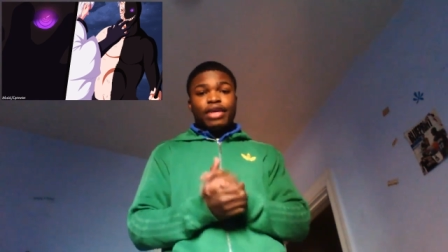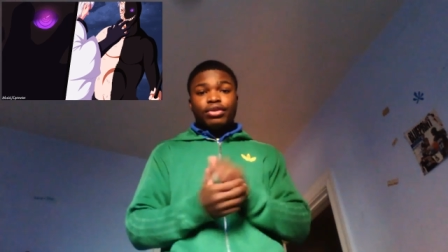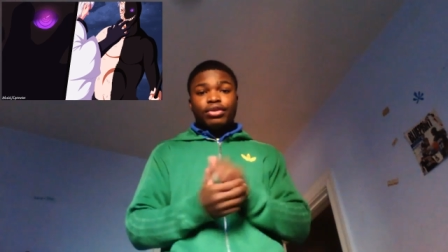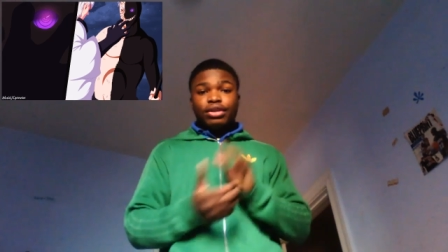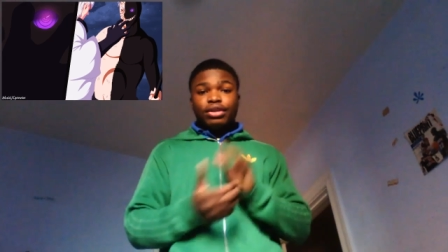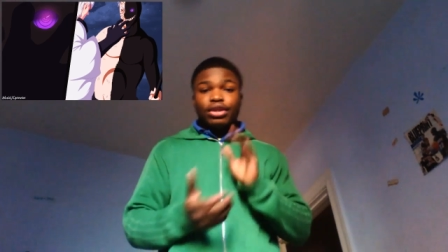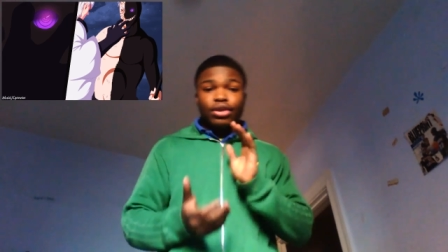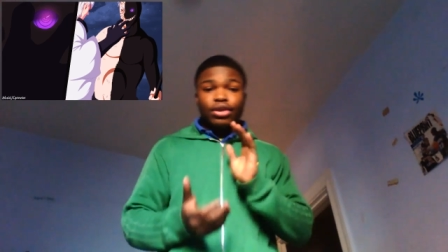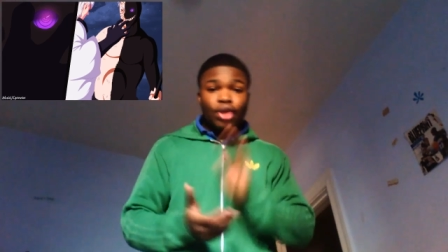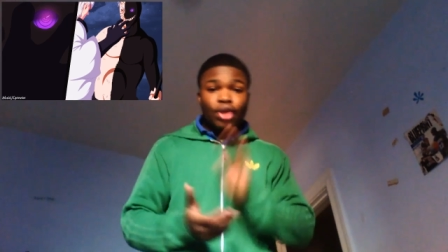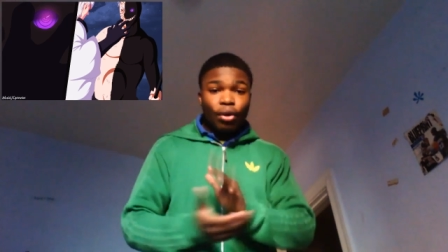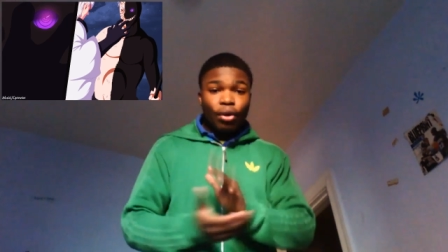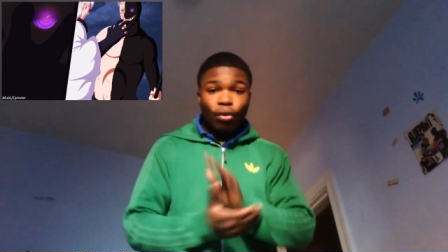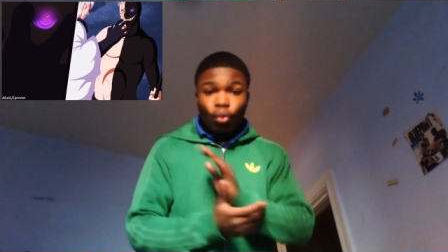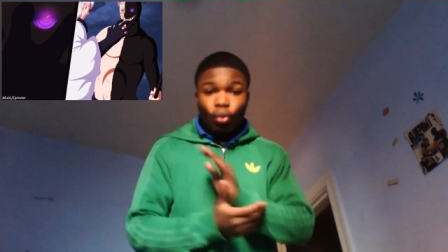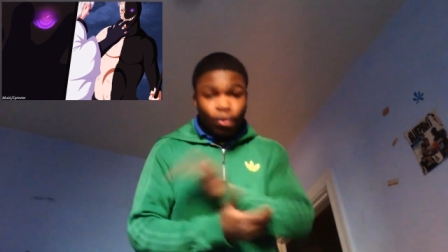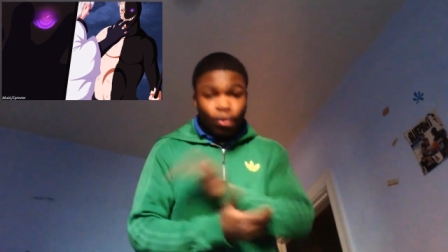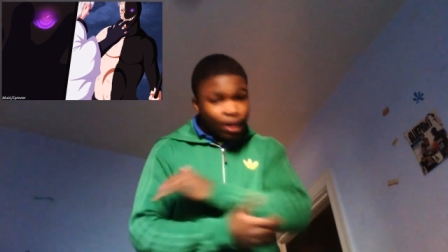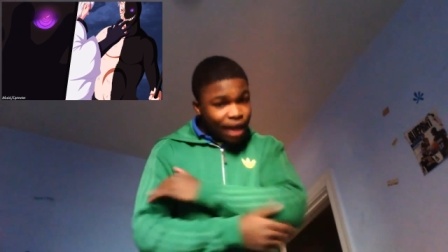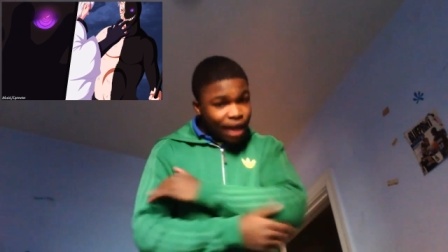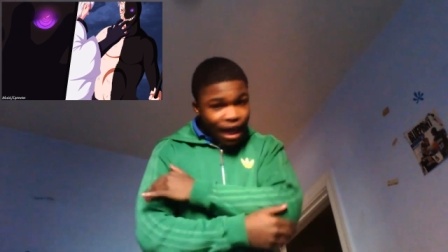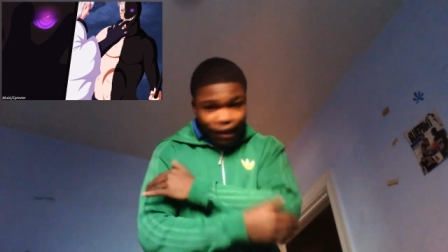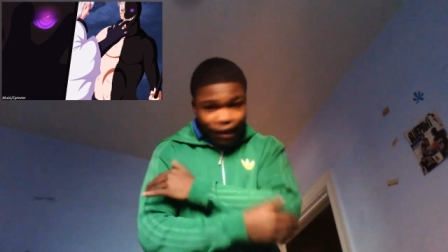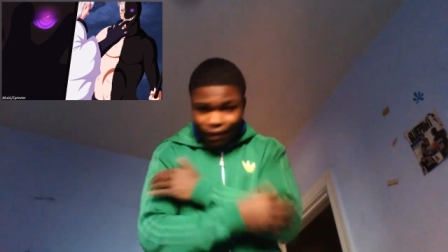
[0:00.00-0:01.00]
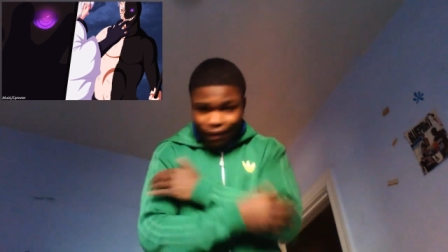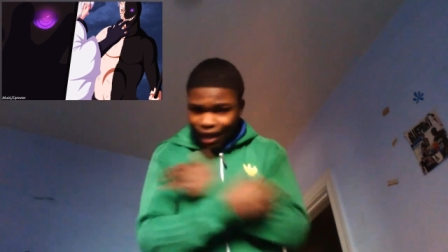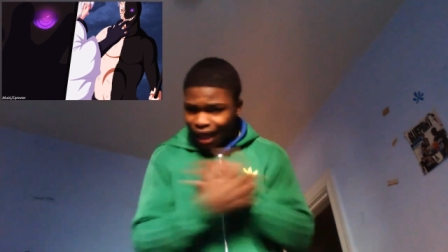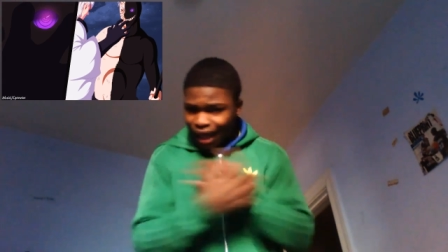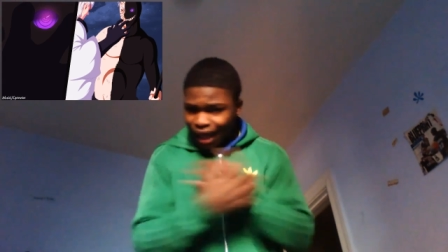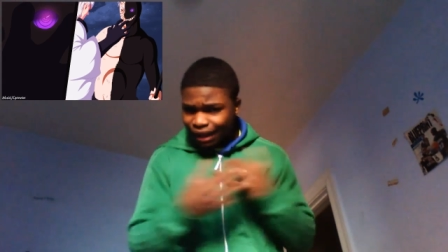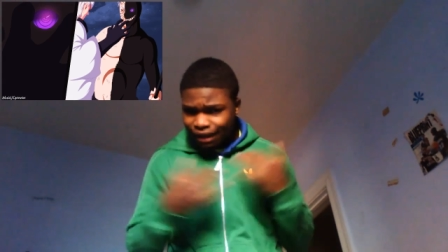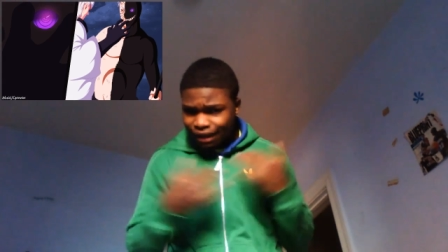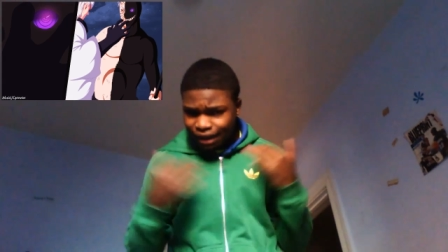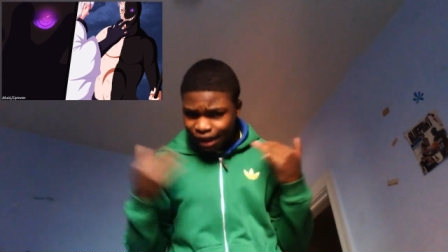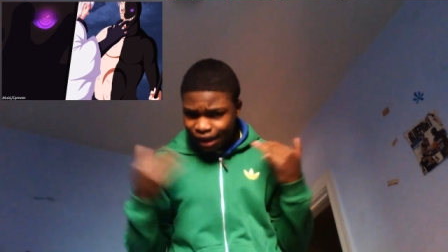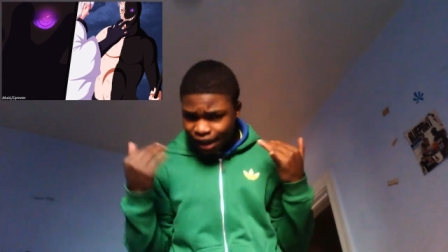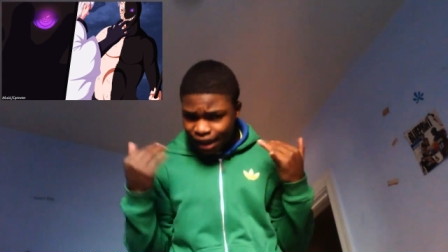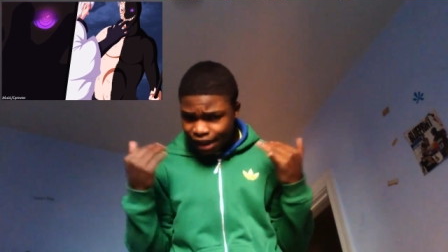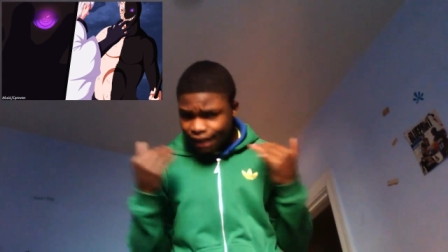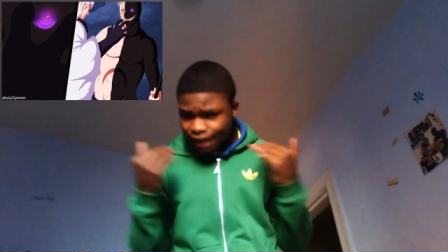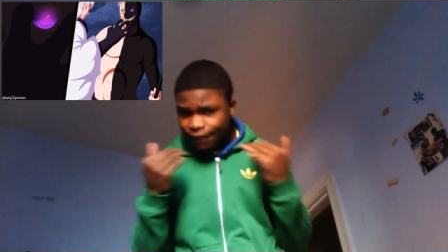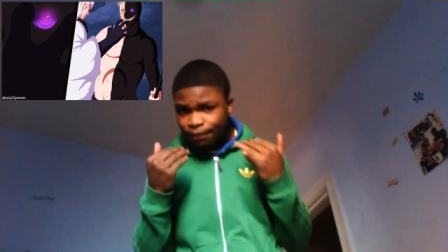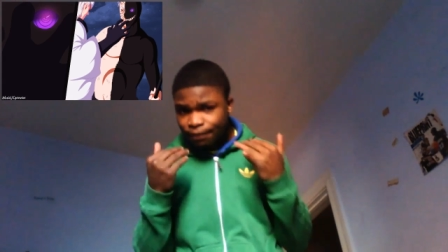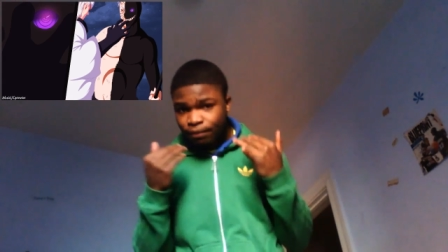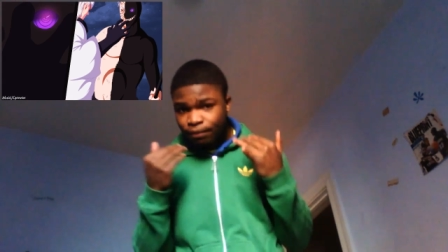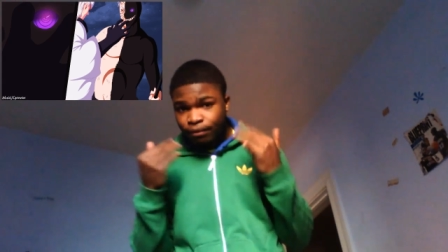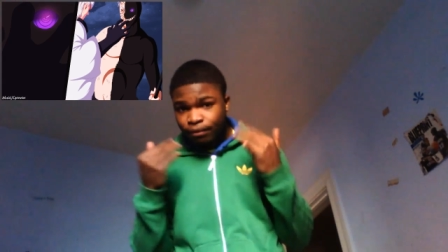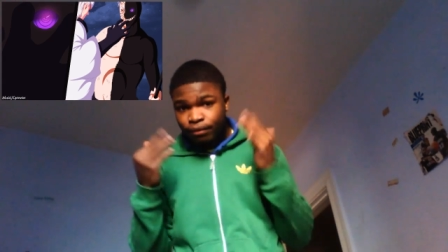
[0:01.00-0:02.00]
No, we have not
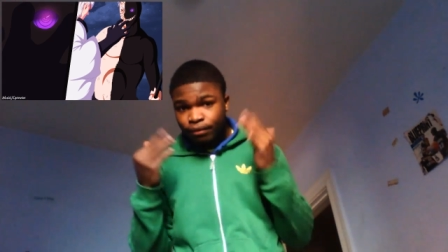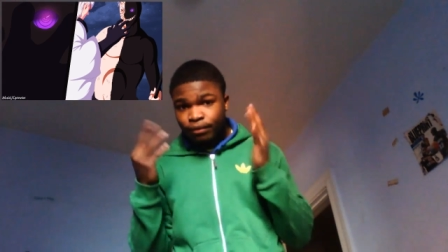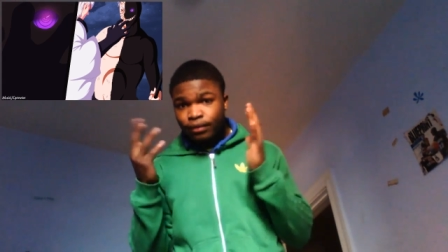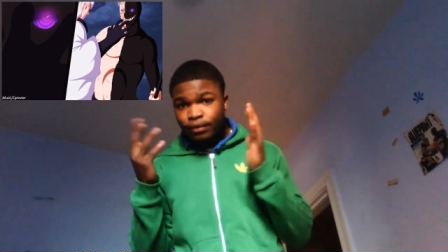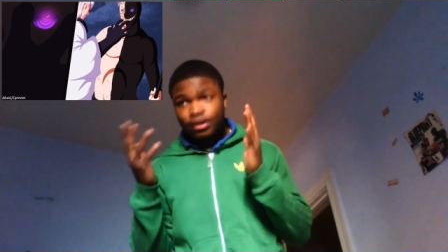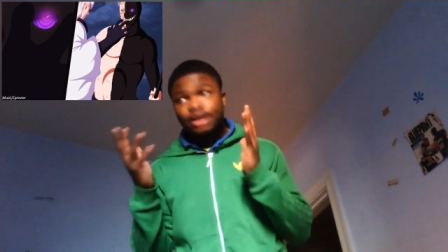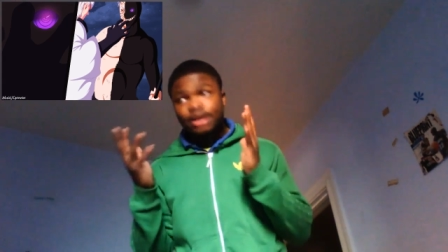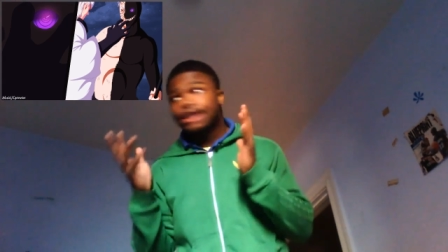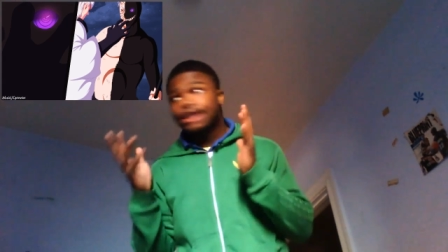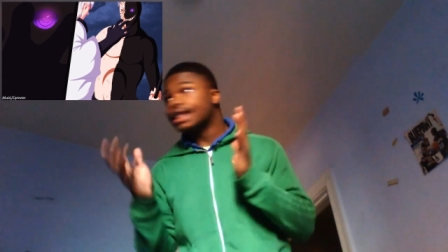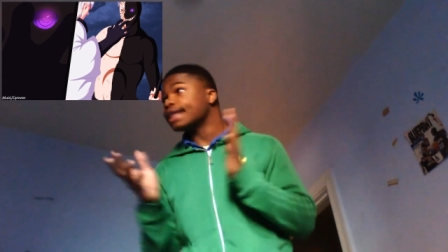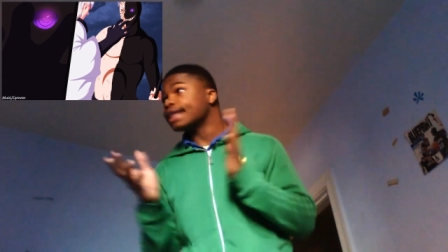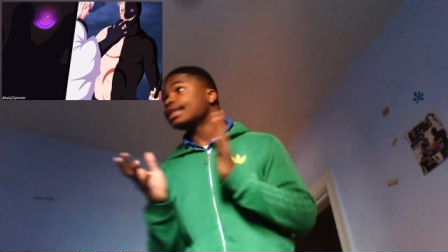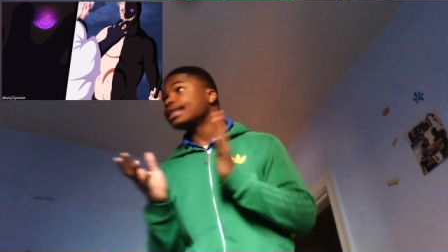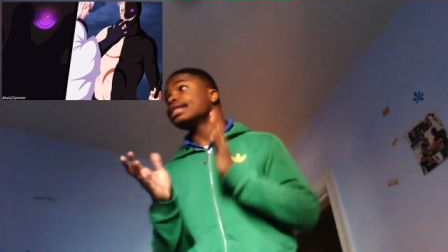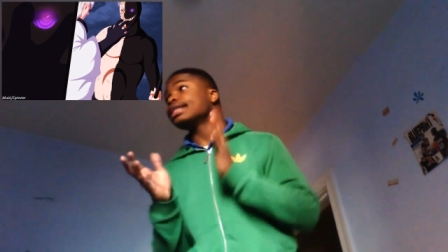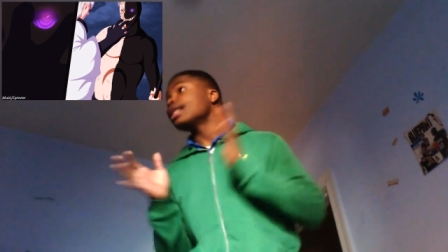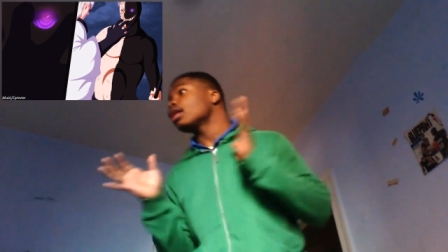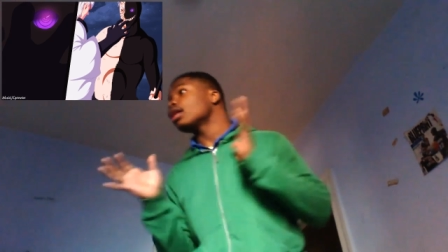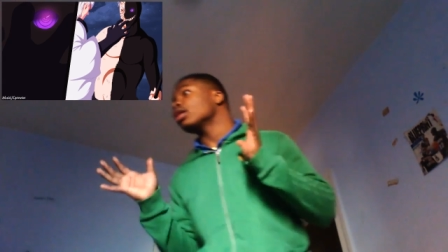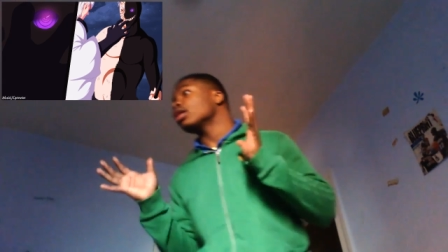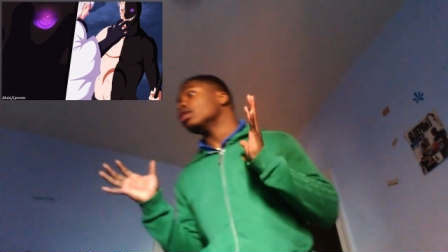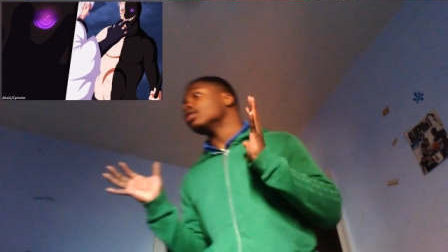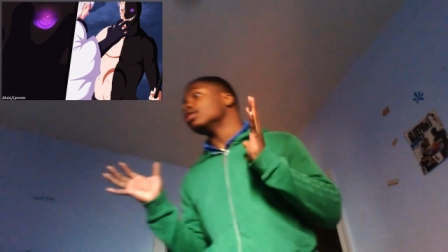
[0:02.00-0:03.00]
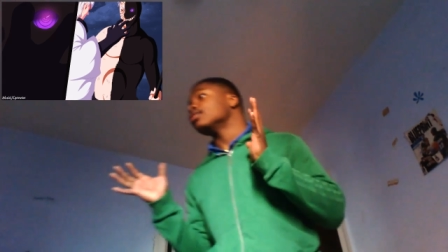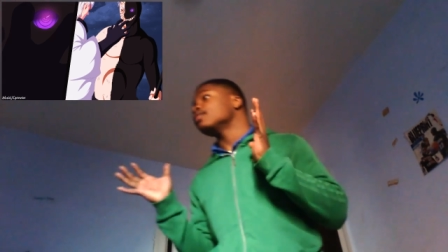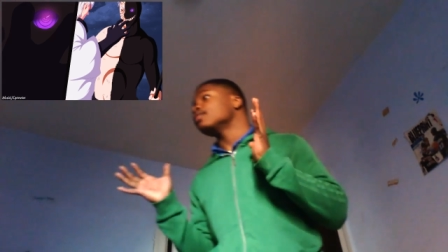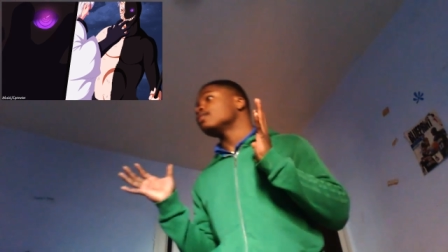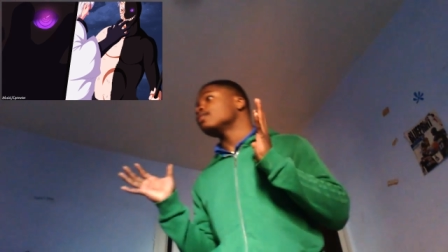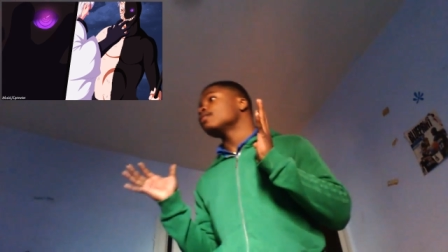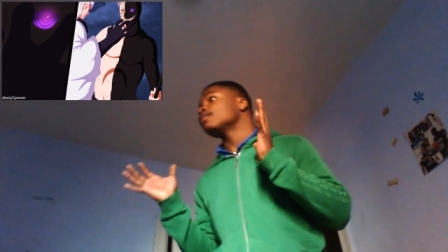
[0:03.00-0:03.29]
seen this nigga